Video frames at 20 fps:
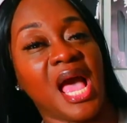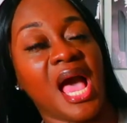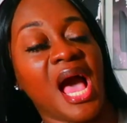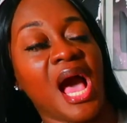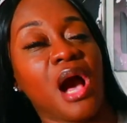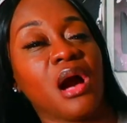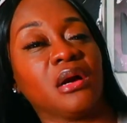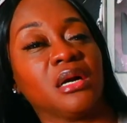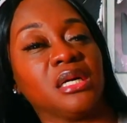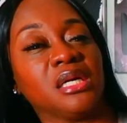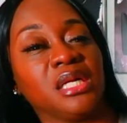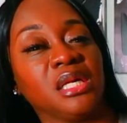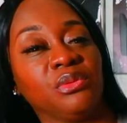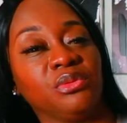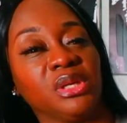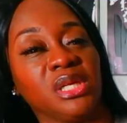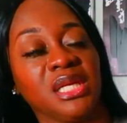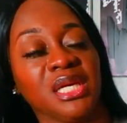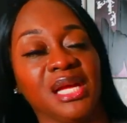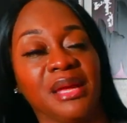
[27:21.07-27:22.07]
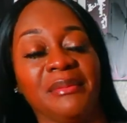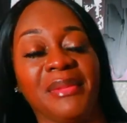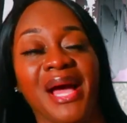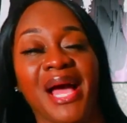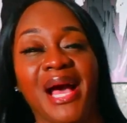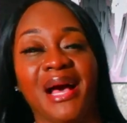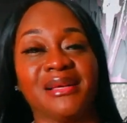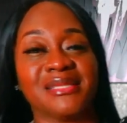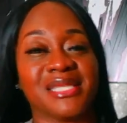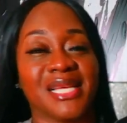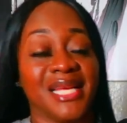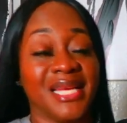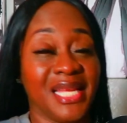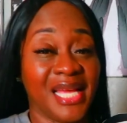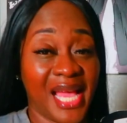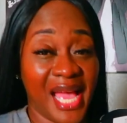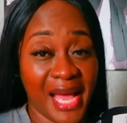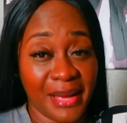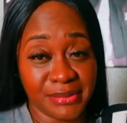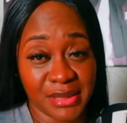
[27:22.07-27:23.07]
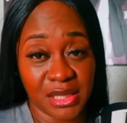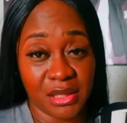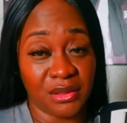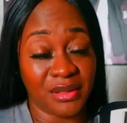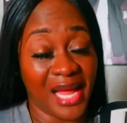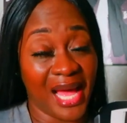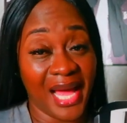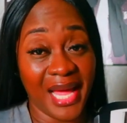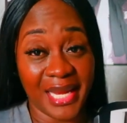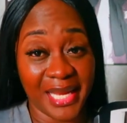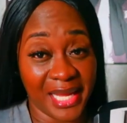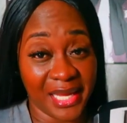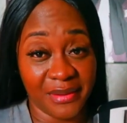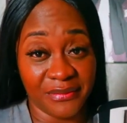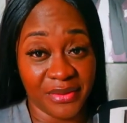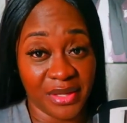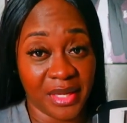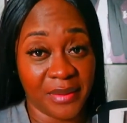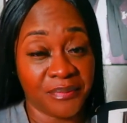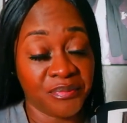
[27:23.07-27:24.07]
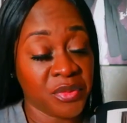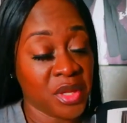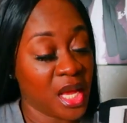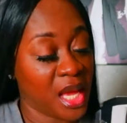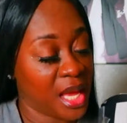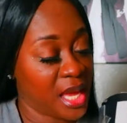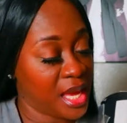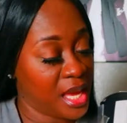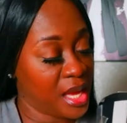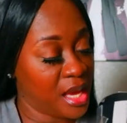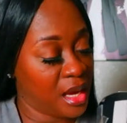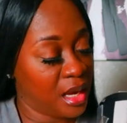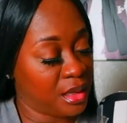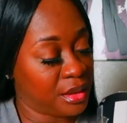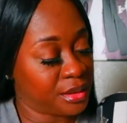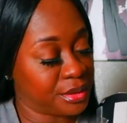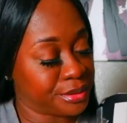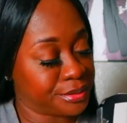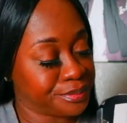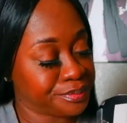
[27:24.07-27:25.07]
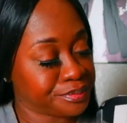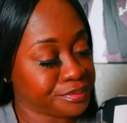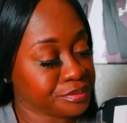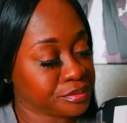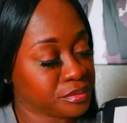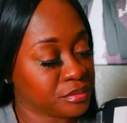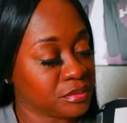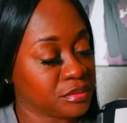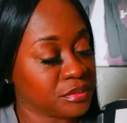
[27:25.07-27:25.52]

how good it would look in my house and it absolutely, I love it. And um,